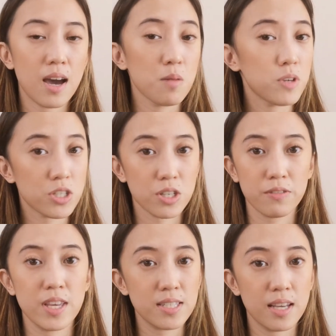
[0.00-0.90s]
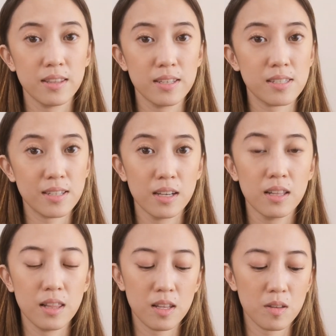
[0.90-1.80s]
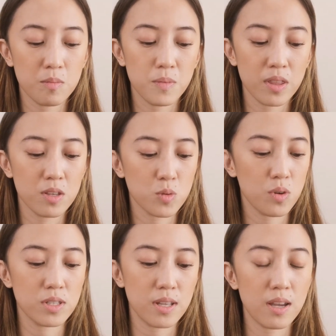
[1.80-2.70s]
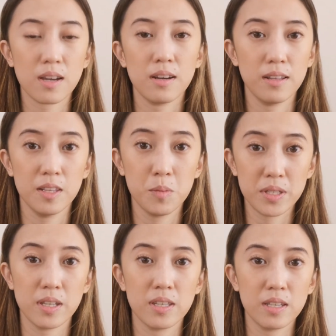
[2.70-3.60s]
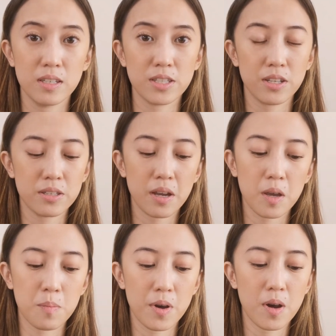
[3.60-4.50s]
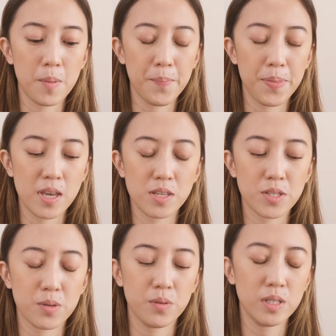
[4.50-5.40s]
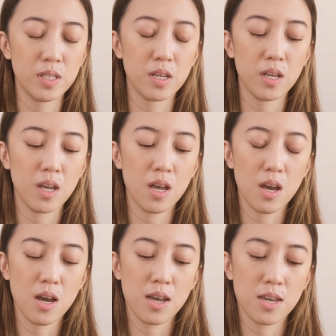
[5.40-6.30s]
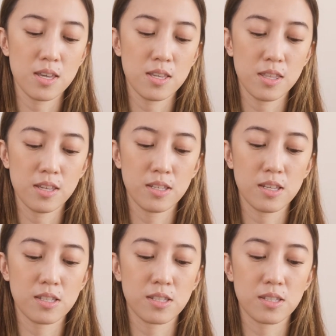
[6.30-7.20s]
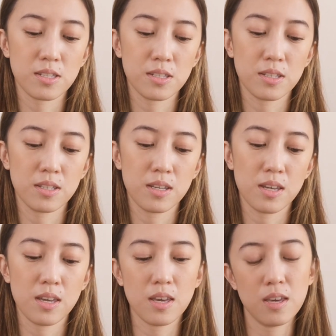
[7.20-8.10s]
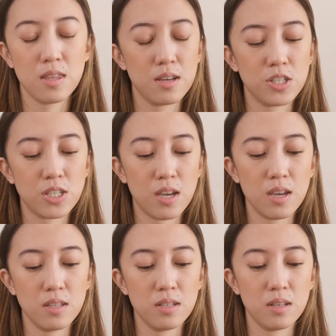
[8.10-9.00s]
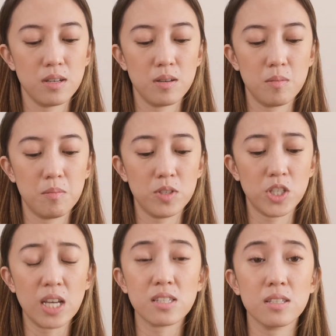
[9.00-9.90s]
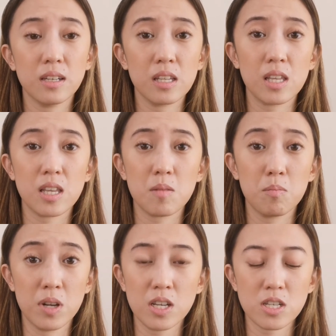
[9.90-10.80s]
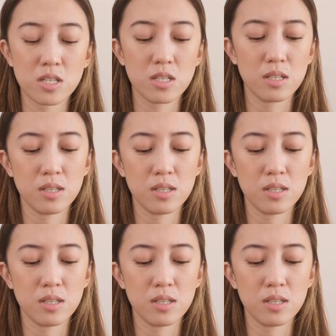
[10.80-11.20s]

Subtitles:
I'm not sure if they sell this still, but this was like a limited edition type they sold. This is in the shade Chestnut blush.